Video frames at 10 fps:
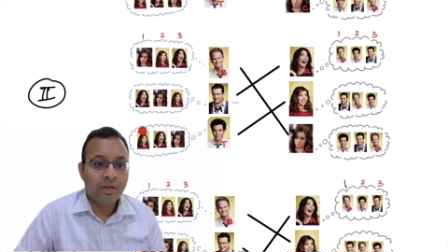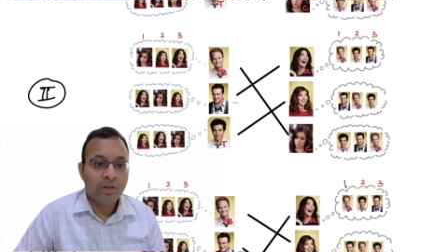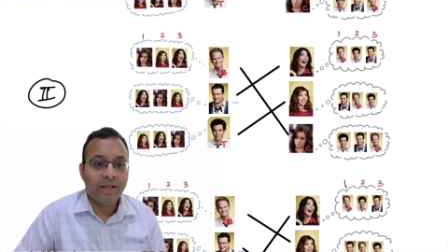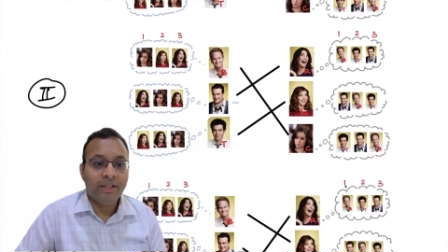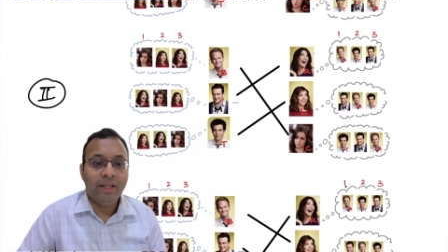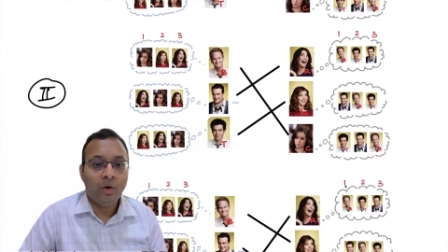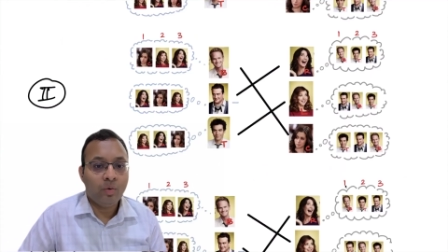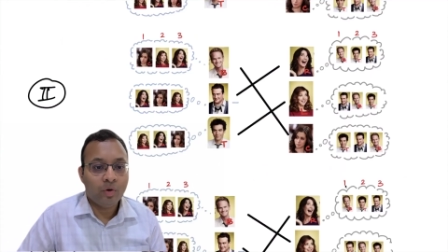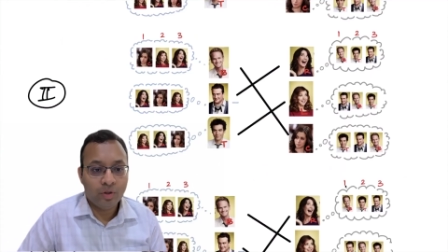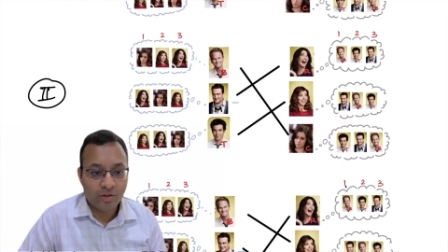So again, they
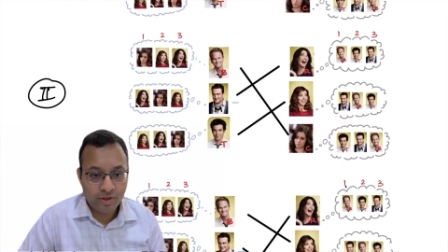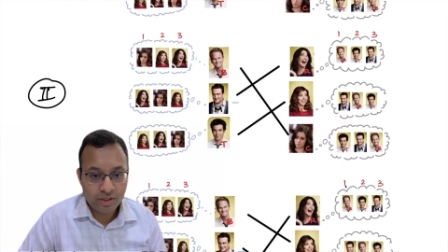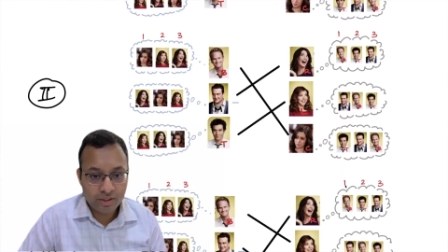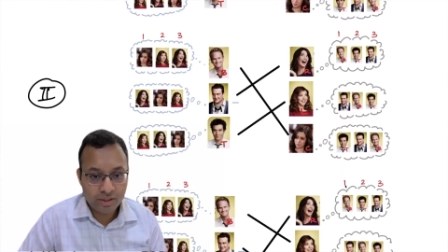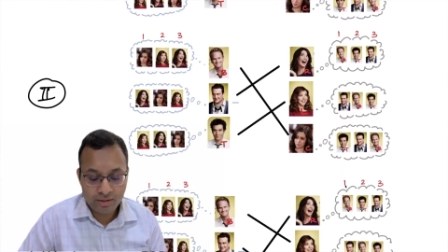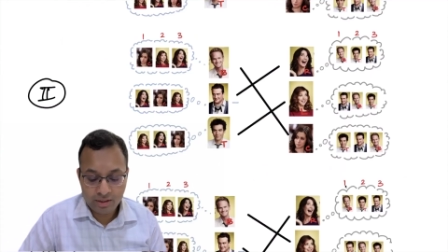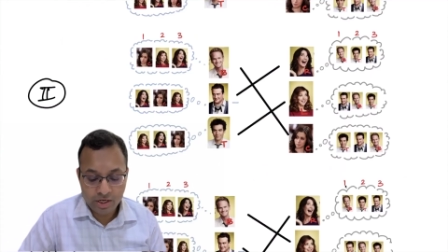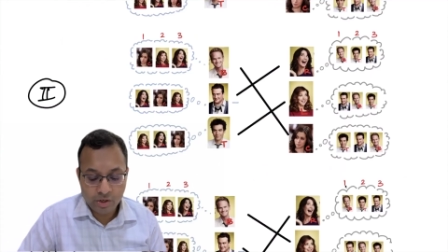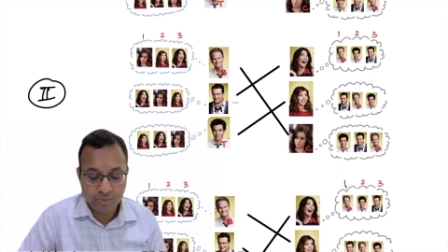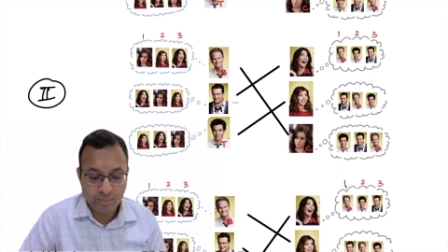don't want to deviate
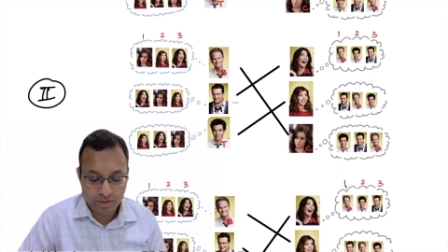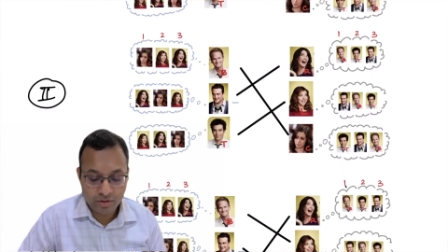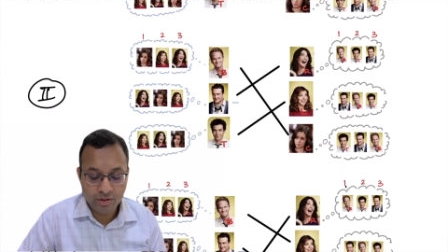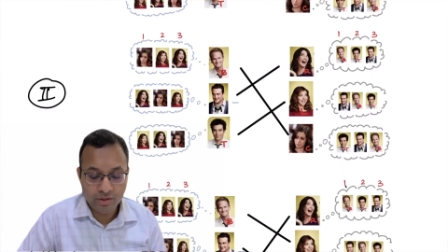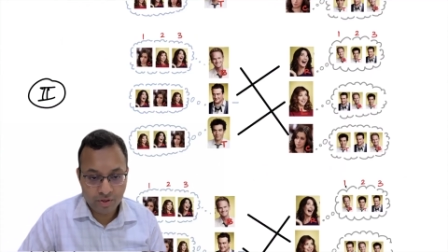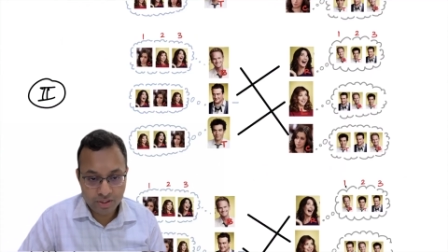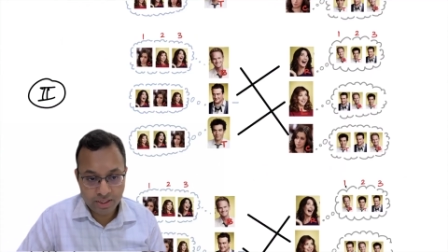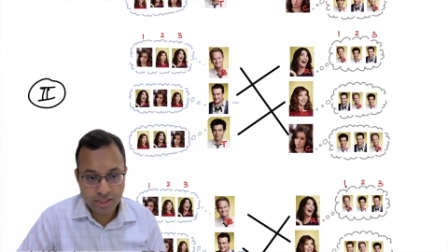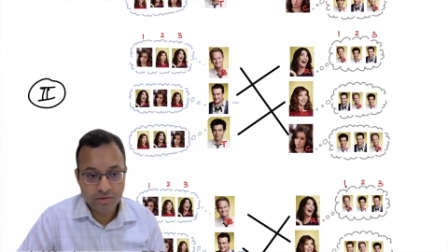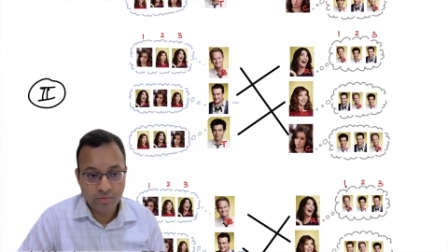any of the men. So in the
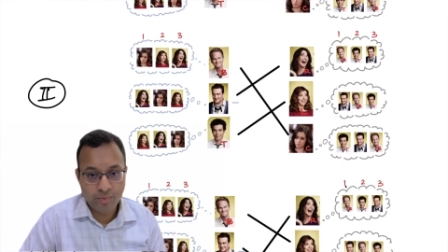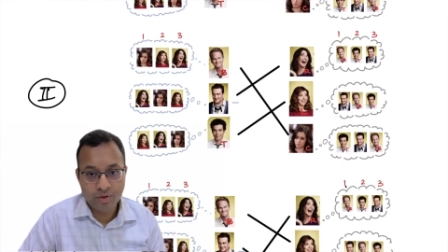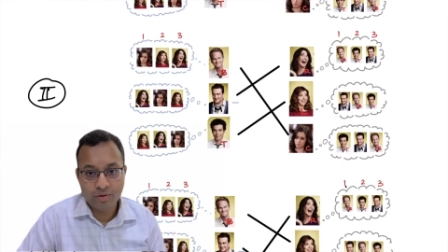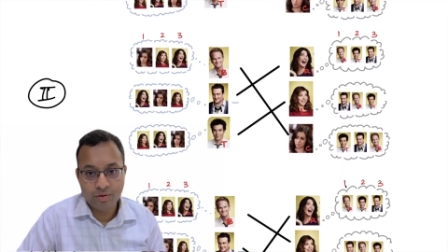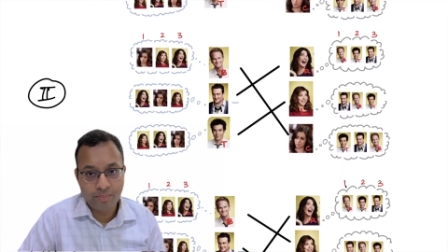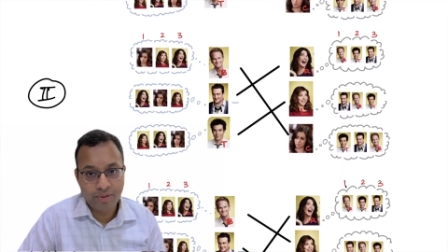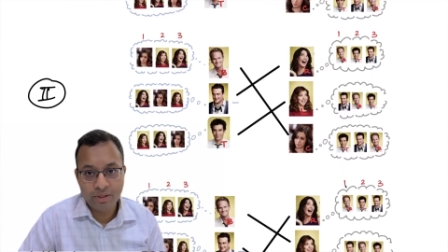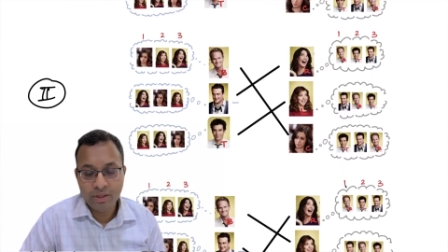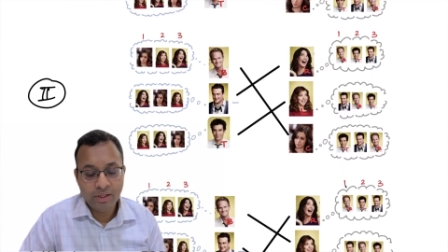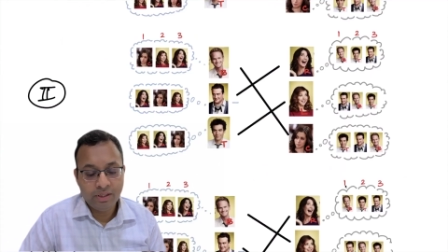first case, women are
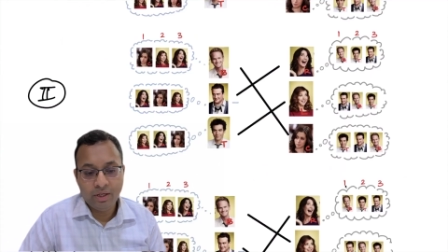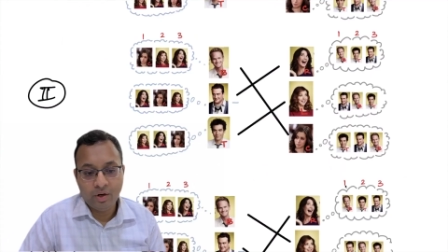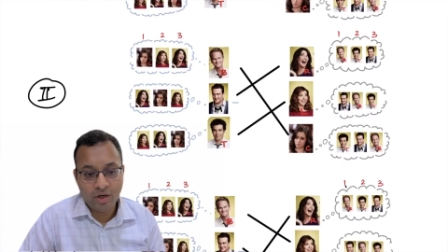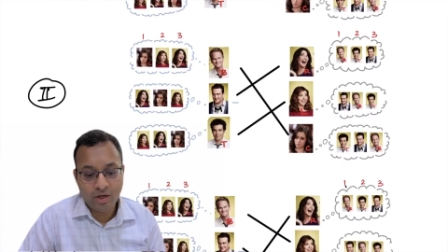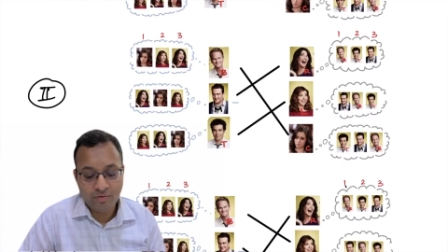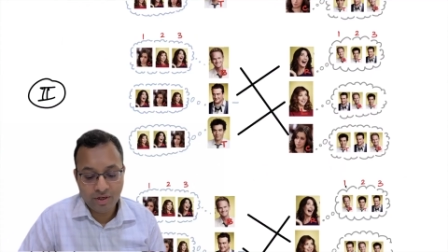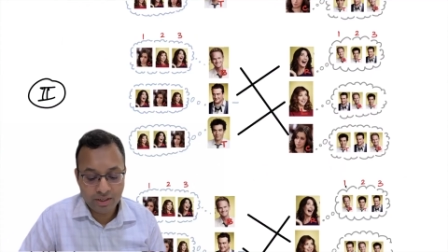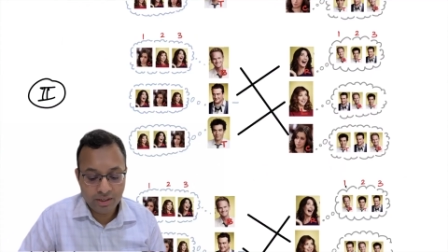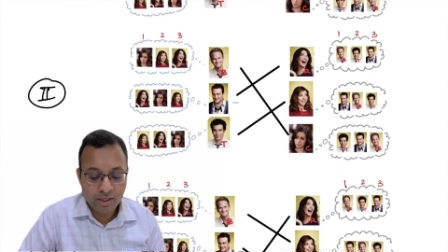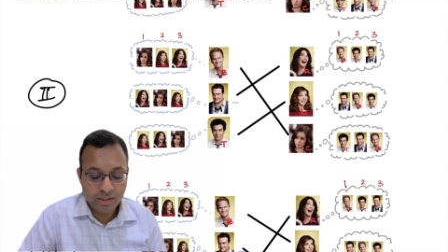happy, they're not
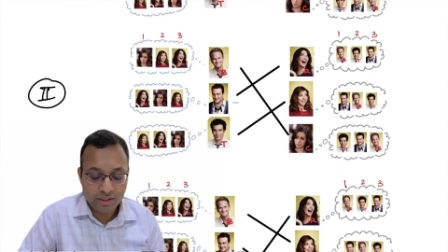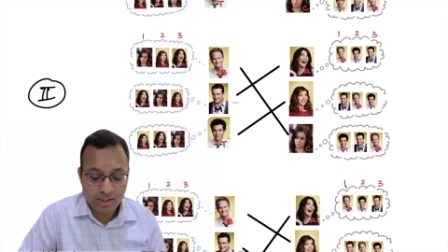deviating.